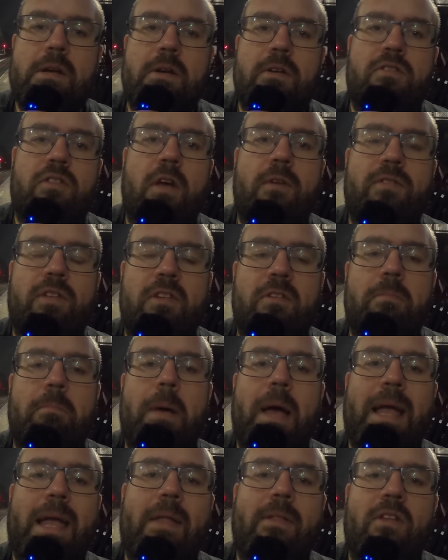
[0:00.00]
Services
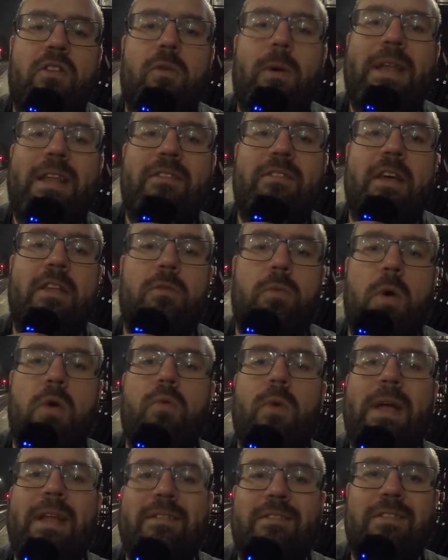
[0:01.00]
back in the 2010s were
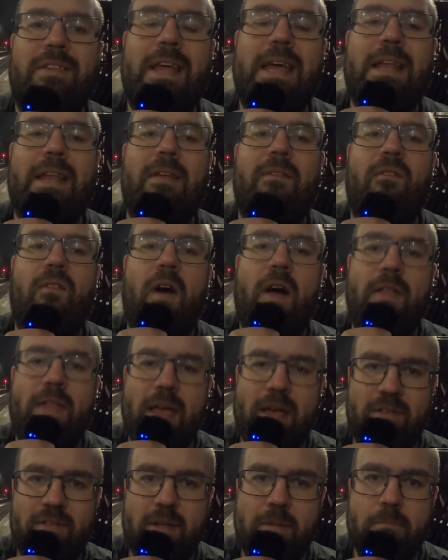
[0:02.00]
reinstated via the
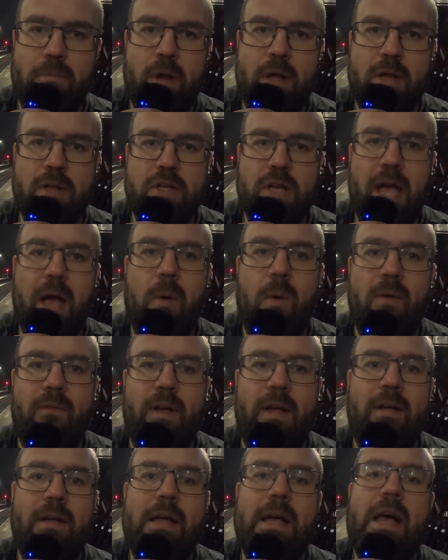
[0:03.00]
Askham branch.
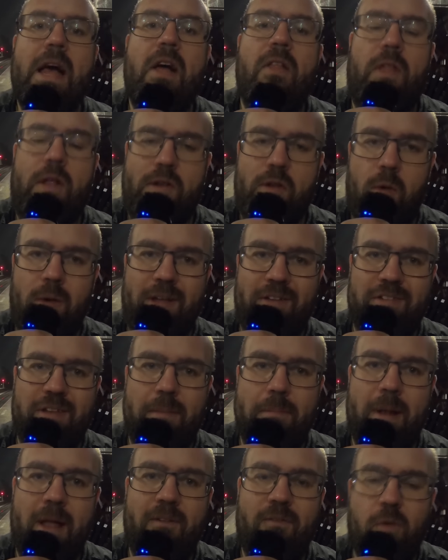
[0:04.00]
However, the Doncaster
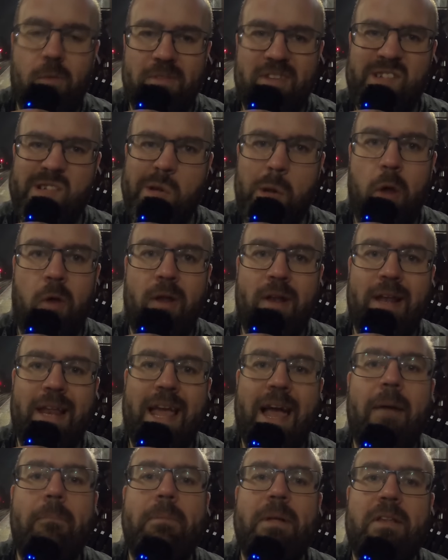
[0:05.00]
platforms here at Knottingley
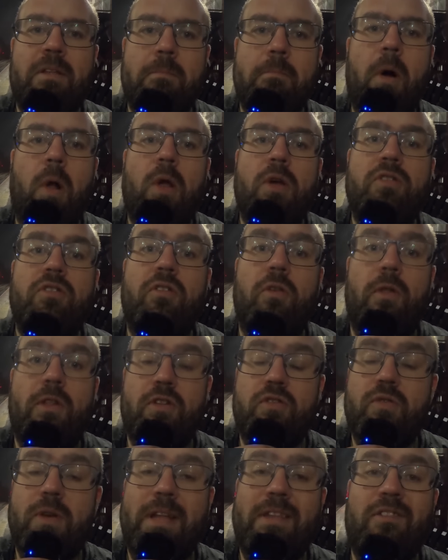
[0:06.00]
have been demolished, so the
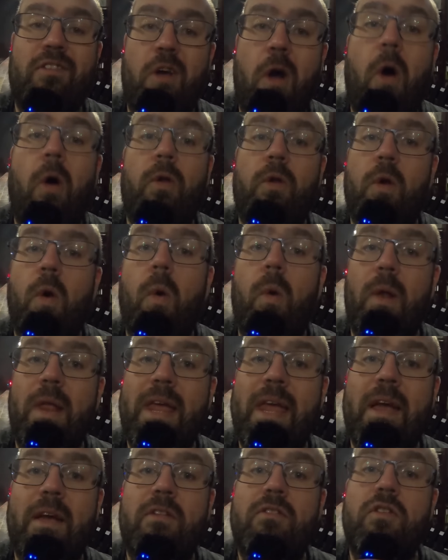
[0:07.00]
trains can't call
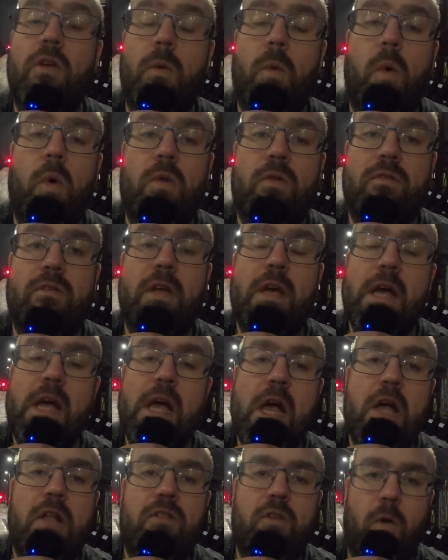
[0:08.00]
here towards
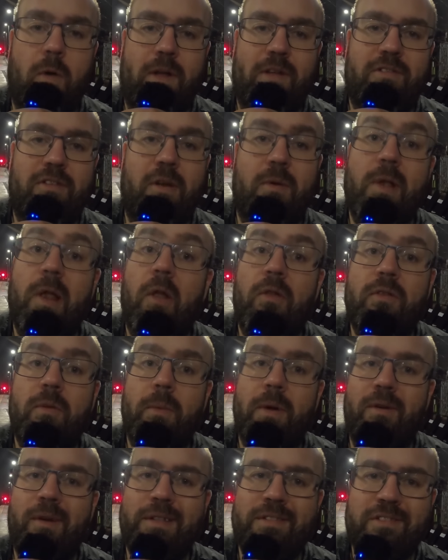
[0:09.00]
Doncaster and London
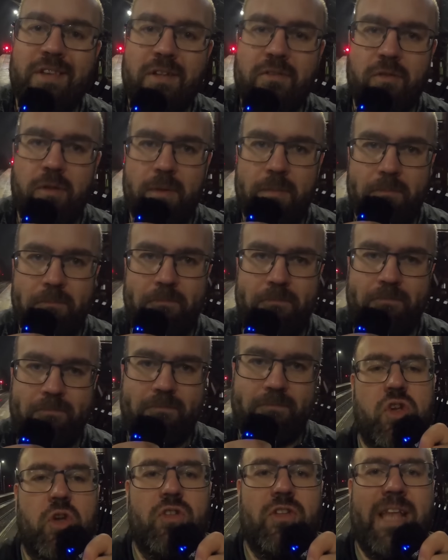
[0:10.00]
with Grand Central.
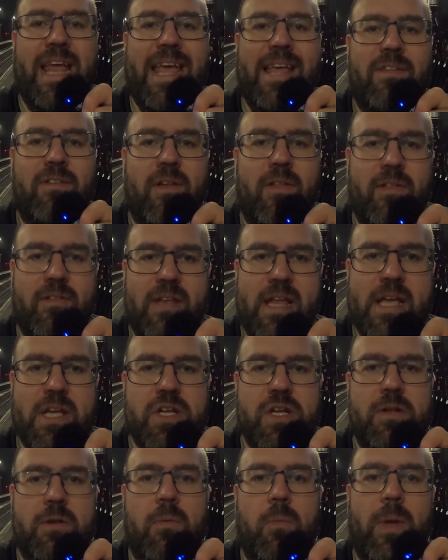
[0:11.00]
Just east of the
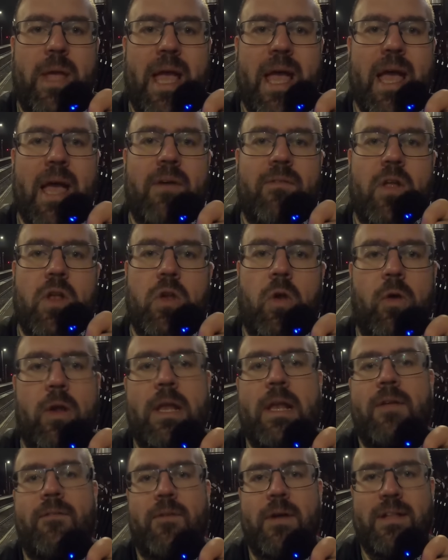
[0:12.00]
station we have a
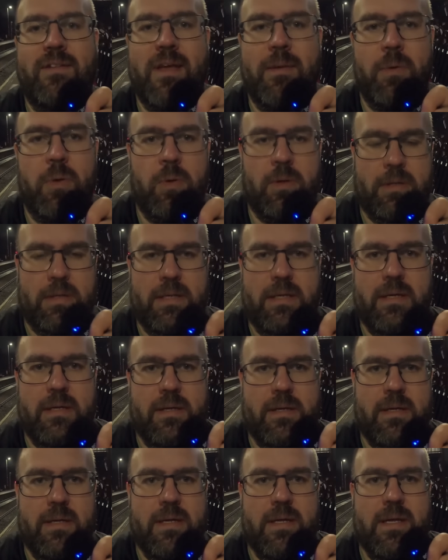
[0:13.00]
Knottingley freight depot.
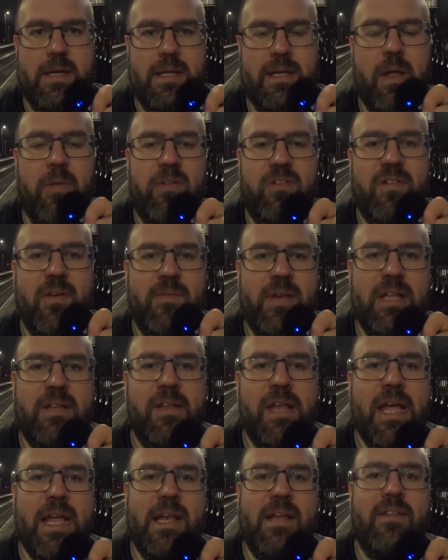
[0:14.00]
Now, the 70s
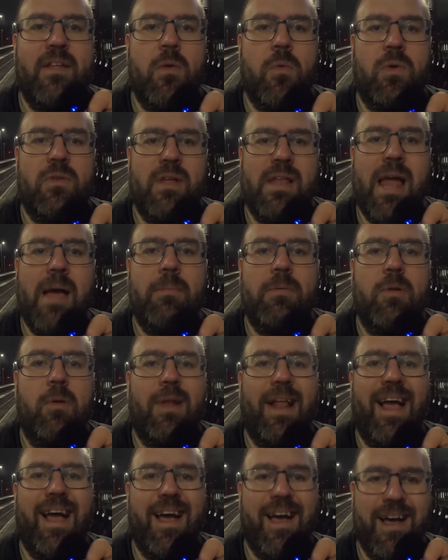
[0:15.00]
and 80s, it was an
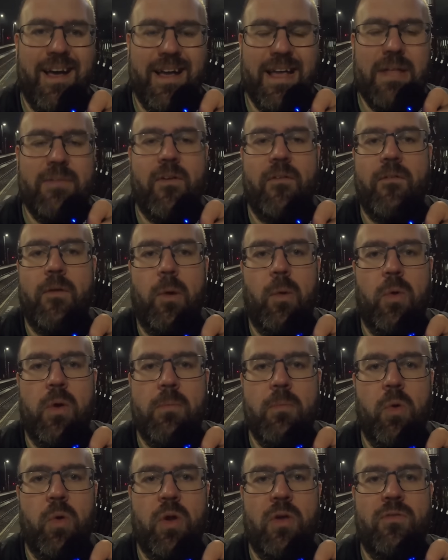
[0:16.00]
absolute hive for
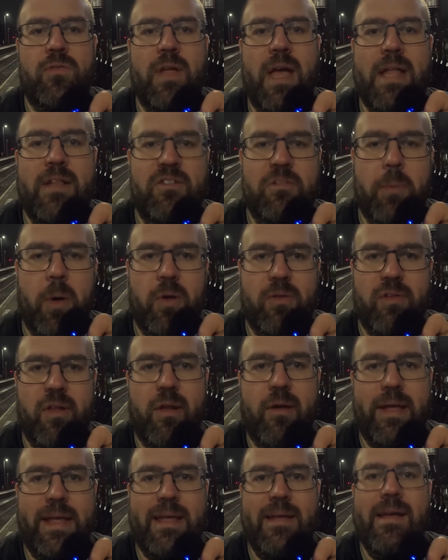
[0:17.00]
locomotives and spotters
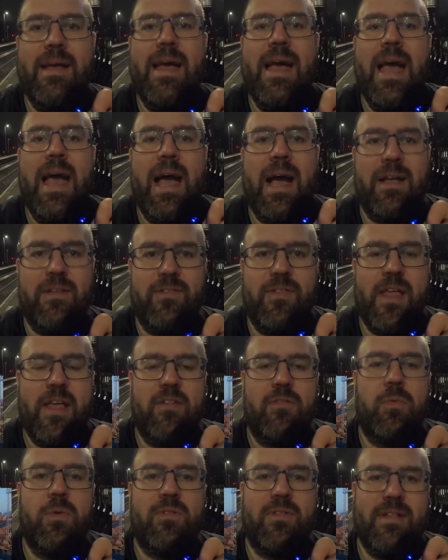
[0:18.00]
alike, as
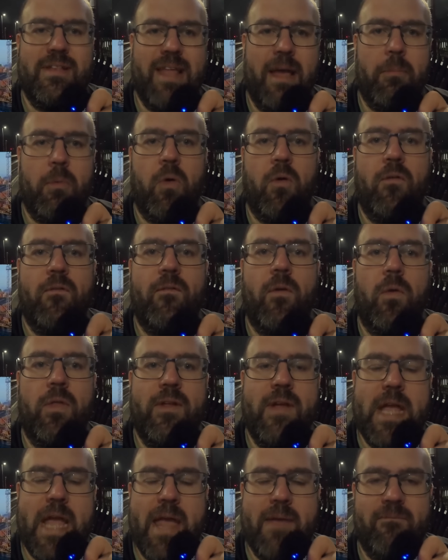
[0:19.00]
this was the depot for
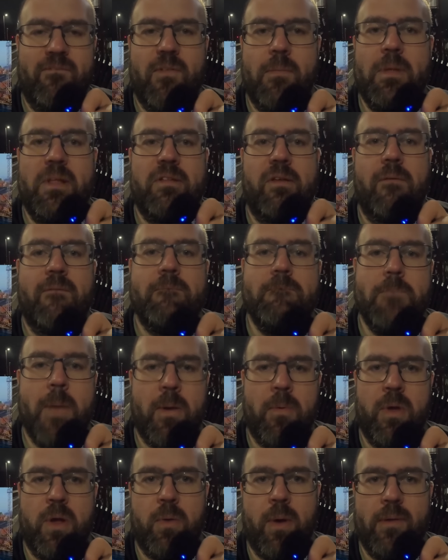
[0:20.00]
the infamous
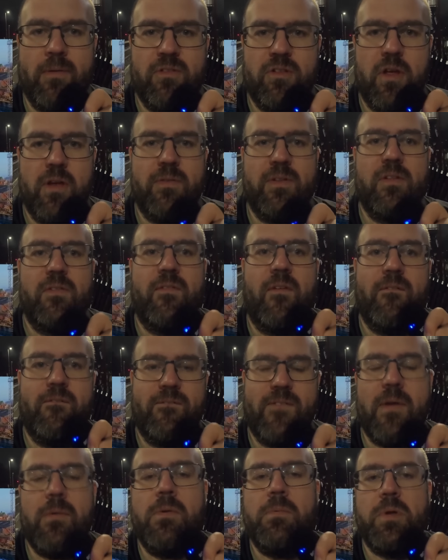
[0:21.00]
merry-go-round service for
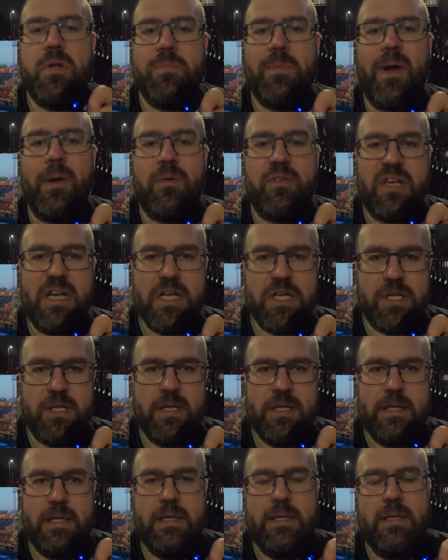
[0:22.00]
Ferry Bridge Power Station.
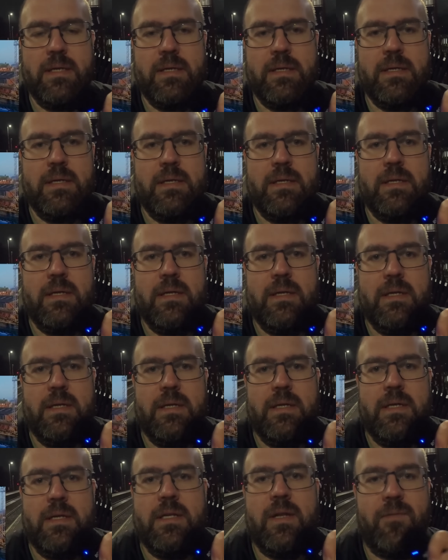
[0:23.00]

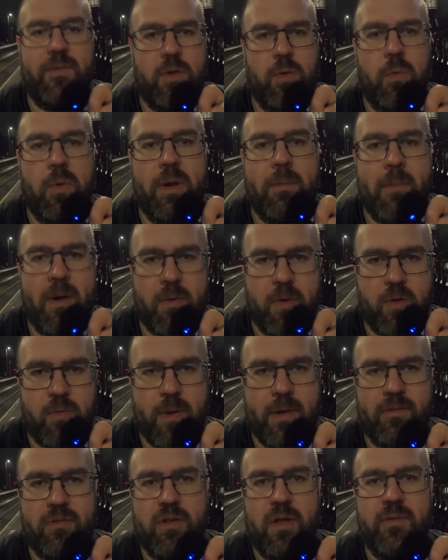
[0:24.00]
Now, if you don't want a
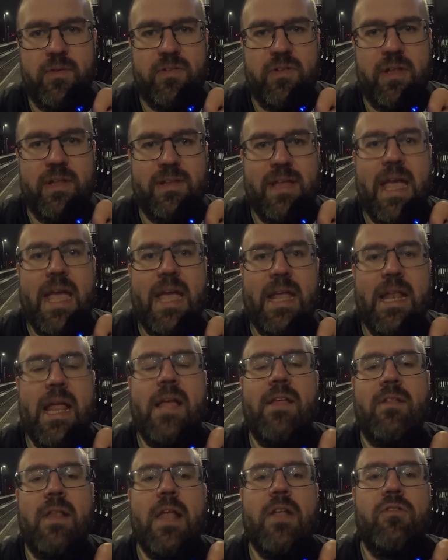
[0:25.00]
merry-go-round services, it
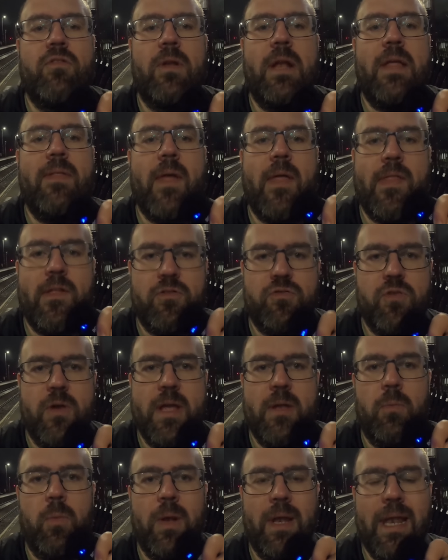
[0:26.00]
is literally that the
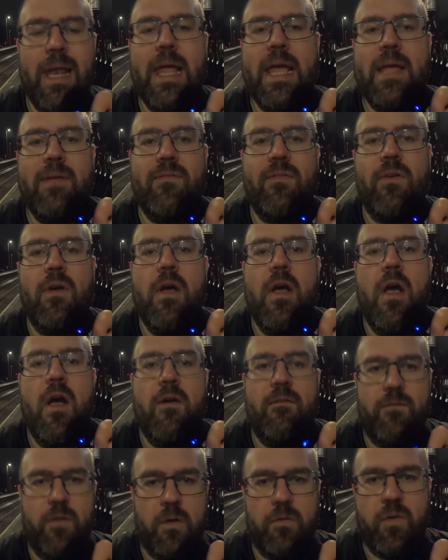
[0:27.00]
train will leave
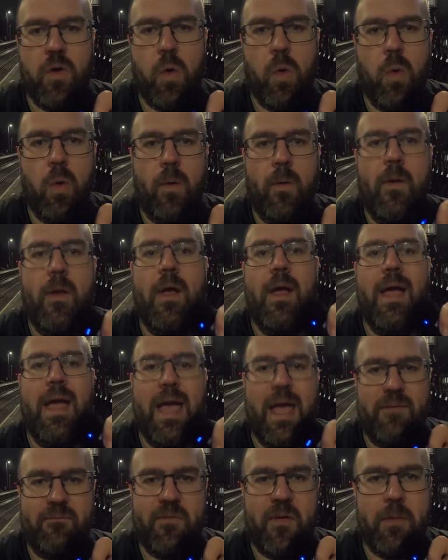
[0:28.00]
full of coal,
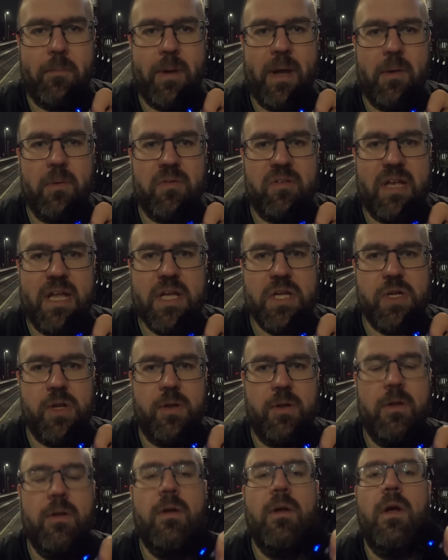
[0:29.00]
head for the power
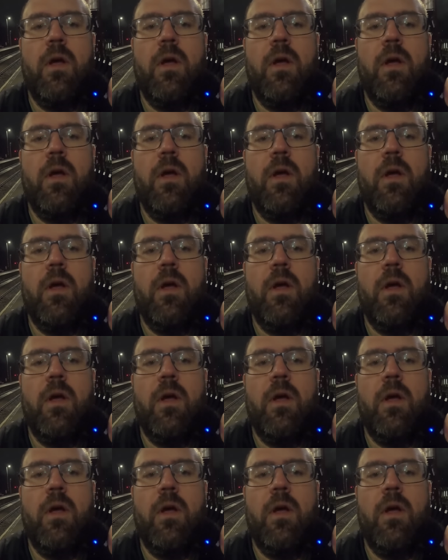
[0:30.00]
station.